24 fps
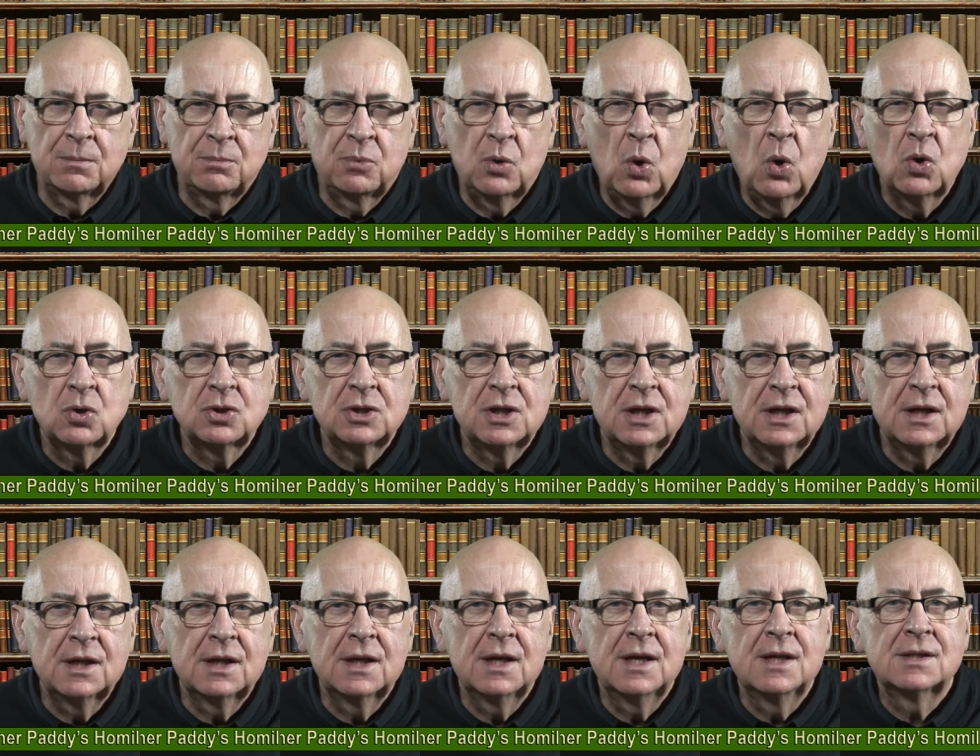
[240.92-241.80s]

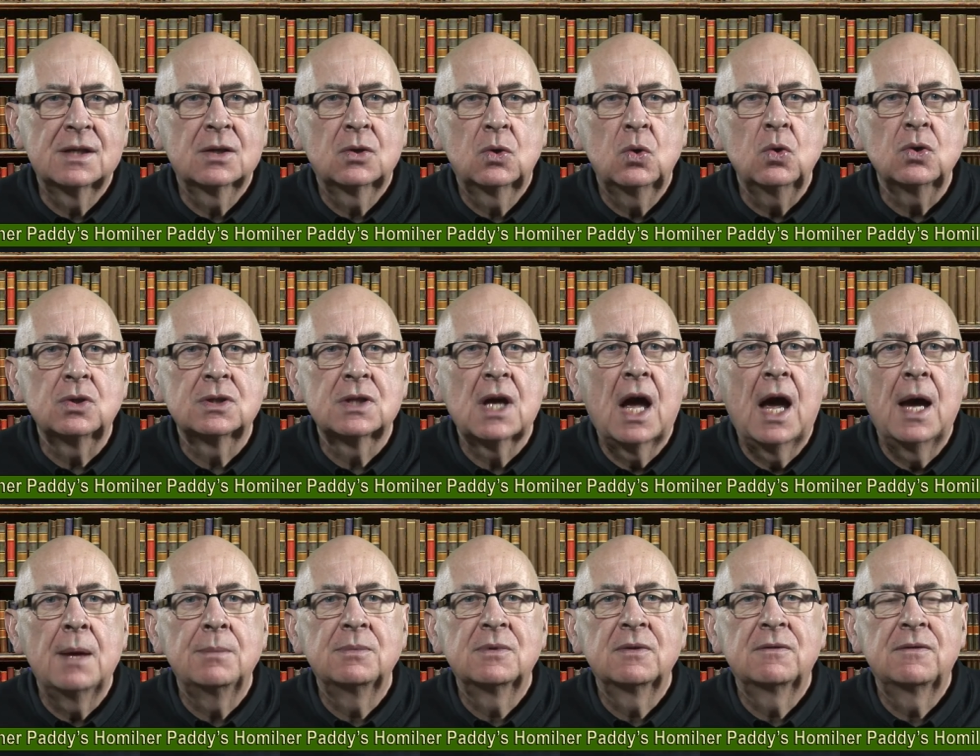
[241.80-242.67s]
approaching, is a good
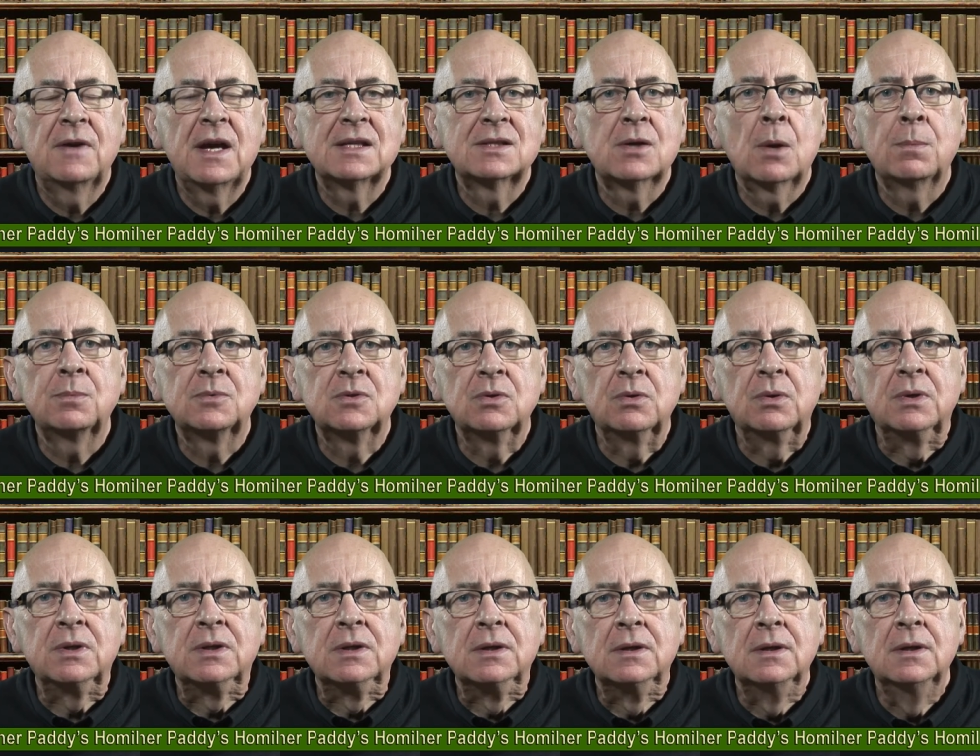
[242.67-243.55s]
time to face up to
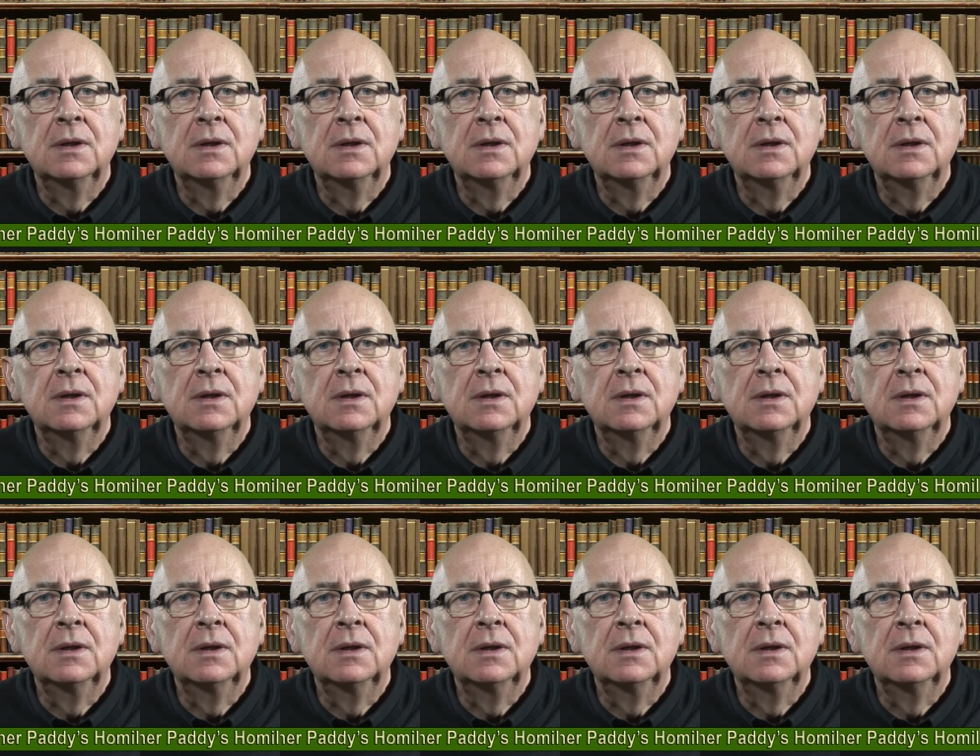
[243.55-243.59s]
it.